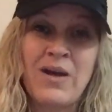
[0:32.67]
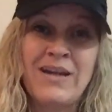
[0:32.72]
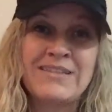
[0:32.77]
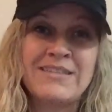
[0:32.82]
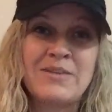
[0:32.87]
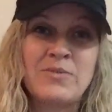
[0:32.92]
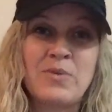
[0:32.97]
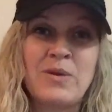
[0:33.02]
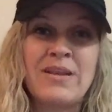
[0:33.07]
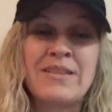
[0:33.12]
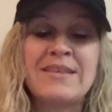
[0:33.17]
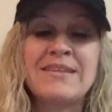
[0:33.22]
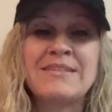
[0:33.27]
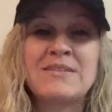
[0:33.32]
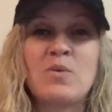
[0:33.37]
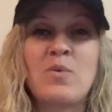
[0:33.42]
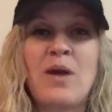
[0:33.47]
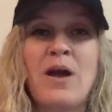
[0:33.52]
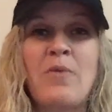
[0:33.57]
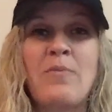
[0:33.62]
I did one of
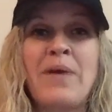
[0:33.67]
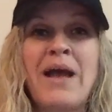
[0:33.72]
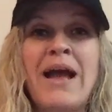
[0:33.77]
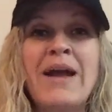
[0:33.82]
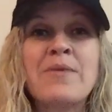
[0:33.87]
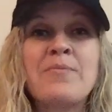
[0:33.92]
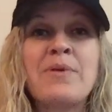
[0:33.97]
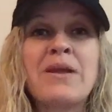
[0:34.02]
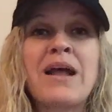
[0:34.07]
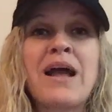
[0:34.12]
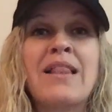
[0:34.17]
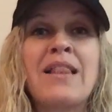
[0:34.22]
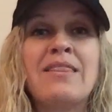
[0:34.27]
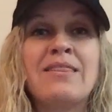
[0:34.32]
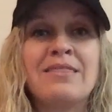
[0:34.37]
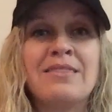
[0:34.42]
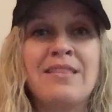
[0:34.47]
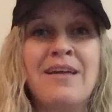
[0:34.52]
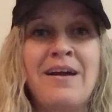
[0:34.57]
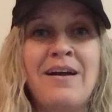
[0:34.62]
these a while back, but I
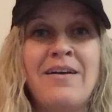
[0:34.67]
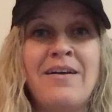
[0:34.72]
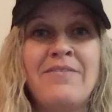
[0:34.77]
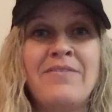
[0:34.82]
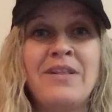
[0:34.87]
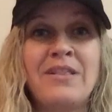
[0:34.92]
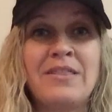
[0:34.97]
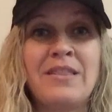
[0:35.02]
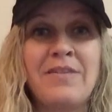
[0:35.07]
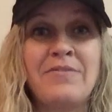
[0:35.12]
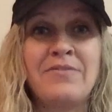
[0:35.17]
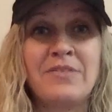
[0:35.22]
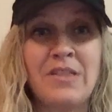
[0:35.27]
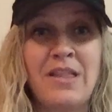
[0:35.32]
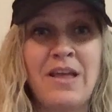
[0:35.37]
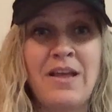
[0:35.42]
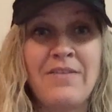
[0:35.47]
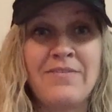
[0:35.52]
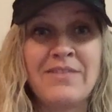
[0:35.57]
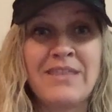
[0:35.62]
love, love,
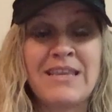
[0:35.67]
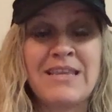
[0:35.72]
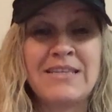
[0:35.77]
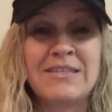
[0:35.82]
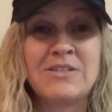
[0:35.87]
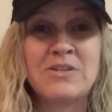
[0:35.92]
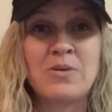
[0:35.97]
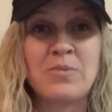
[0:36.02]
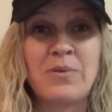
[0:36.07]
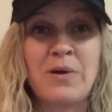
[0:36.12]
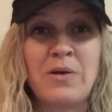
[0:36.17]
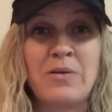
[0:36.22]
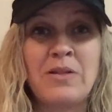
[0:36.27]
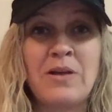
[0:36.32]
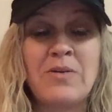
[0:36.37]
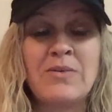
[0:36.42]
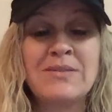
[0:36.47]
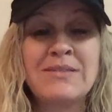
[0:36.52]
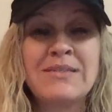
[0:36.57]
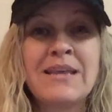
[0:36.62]
love the Easter
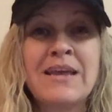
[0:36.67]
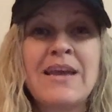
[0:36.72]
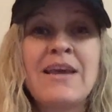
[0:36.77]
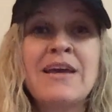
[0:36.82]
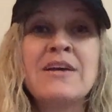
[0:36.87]
bolos.